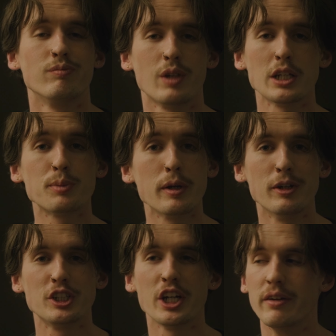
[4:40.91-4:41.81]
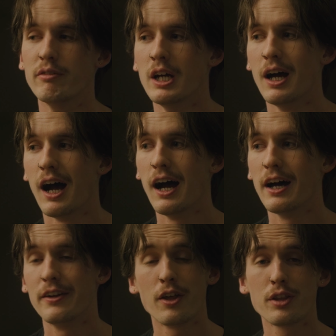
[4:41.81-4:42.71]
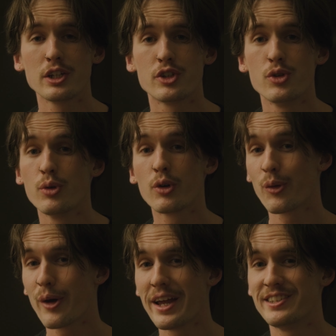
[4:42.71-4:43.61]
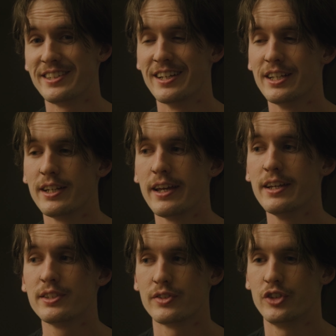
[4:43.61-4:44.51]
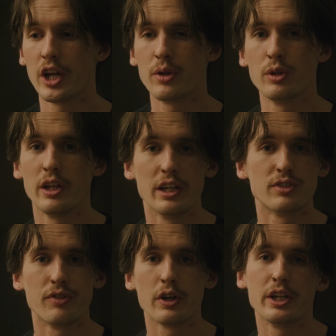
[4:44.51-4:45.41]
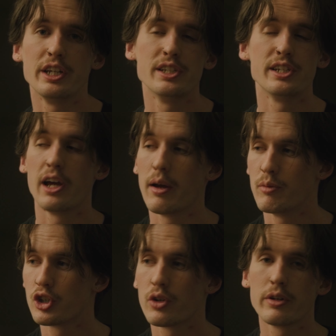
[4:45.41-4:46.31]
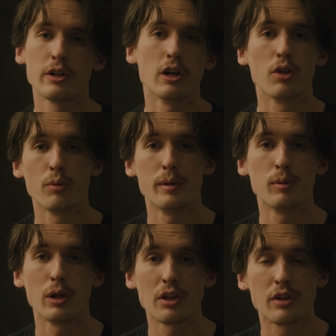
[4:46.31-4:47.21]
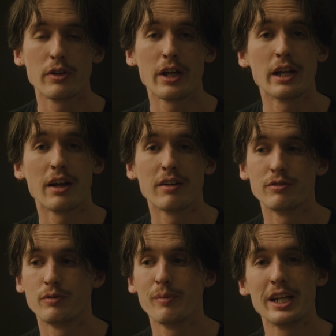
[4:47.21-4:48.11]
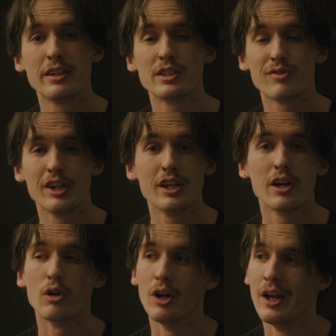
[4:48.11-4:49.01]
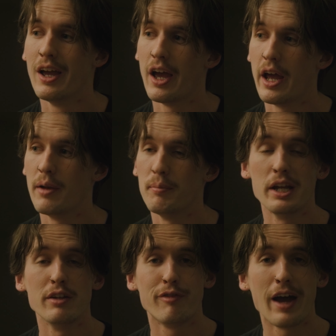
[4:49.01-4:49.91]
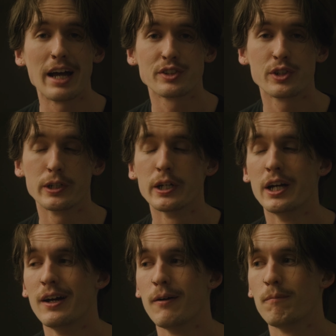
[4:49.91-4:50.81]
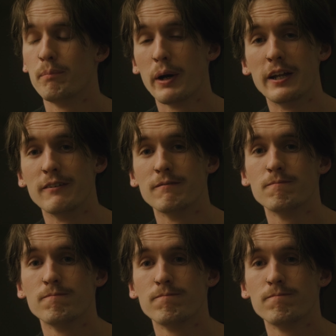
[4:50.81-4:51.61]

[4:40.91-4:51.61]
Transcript: that's pretty much it. Nothing too crazy. It is genuinely, it's very easy. I'm sure there are other people out there that have made this video and made it faster, but